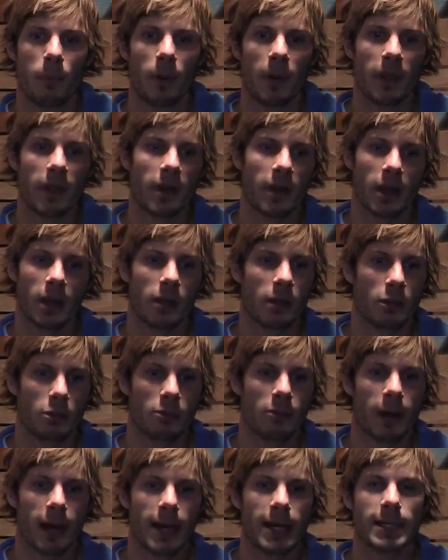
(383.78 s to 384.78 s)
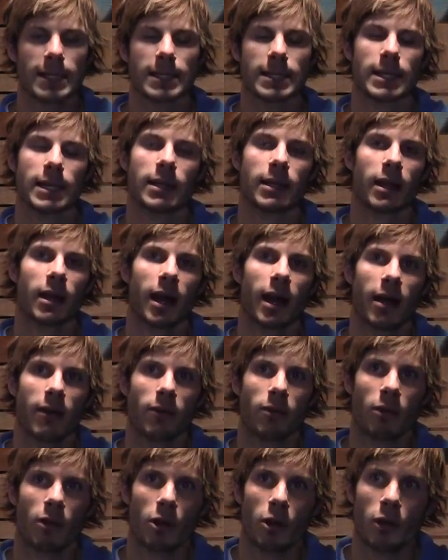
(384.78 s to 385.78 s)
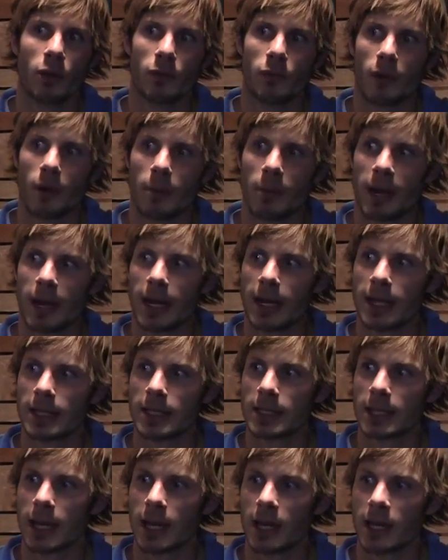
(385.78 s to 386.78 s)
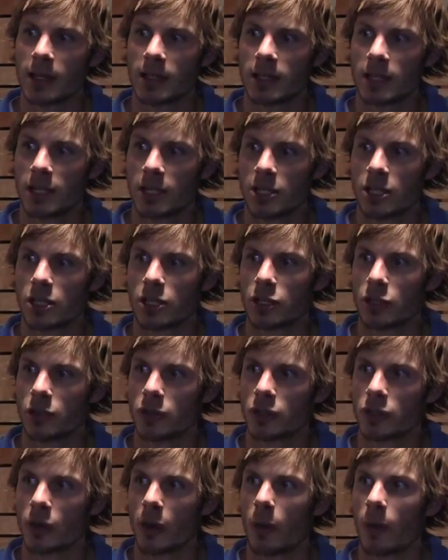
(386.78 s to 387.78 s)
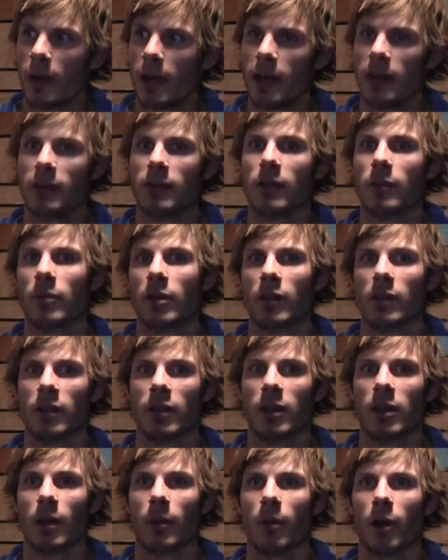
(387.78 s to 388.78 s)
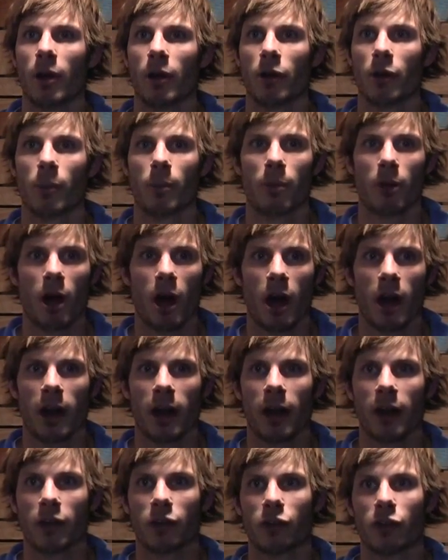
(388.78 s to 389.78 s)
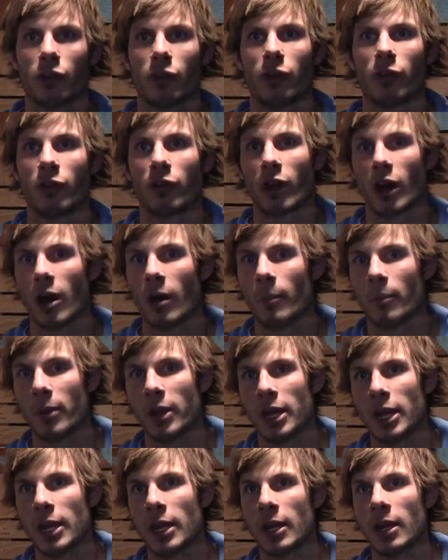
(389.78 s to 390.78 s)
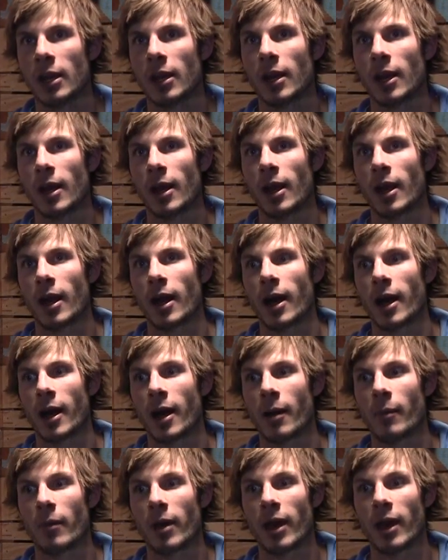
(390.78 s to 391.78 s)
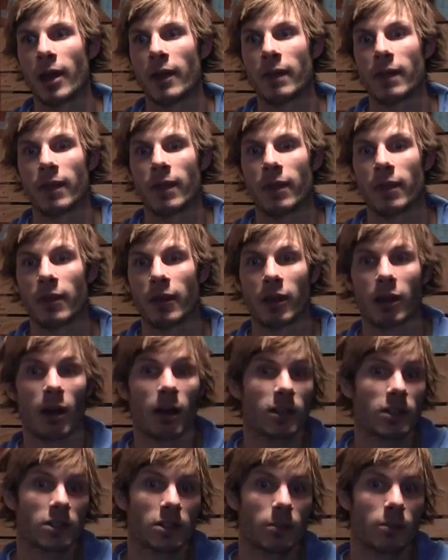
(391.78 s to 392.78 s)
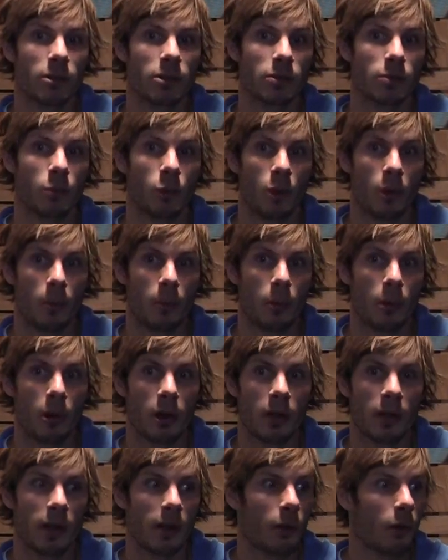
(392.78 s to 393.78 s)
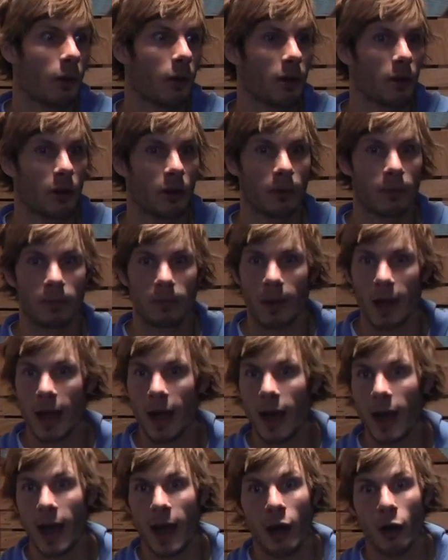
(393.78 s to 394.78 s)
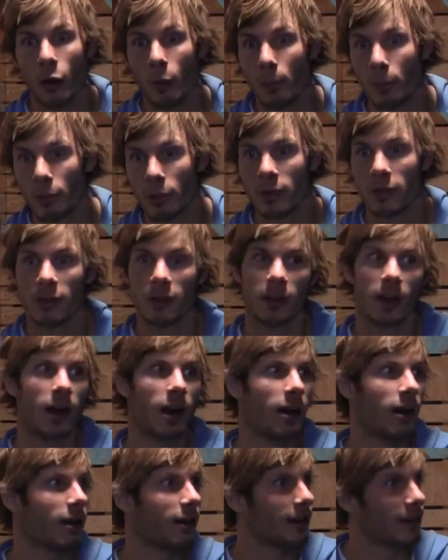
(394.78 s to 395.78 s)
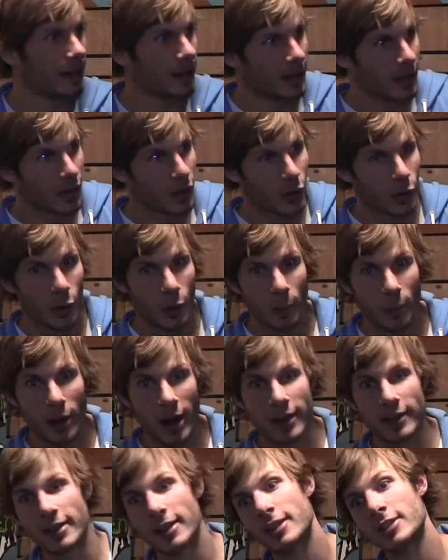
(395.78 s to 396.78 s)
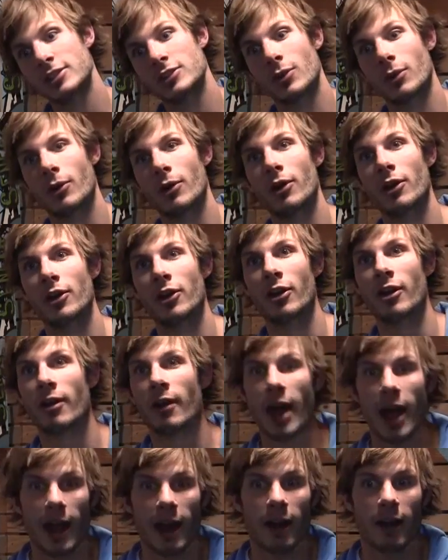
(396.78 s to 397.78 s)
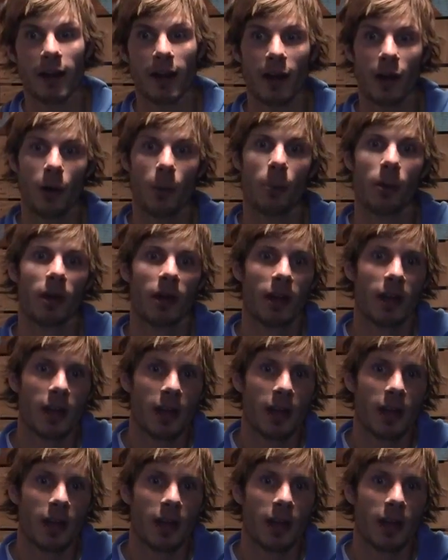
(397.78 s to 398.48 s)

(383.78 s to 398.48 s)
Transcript: But the greatest thing that I've learned from it is that it teaches you so intimately about your product, your company, and the customers, more importantly, or your help, your apprentice or your hired help.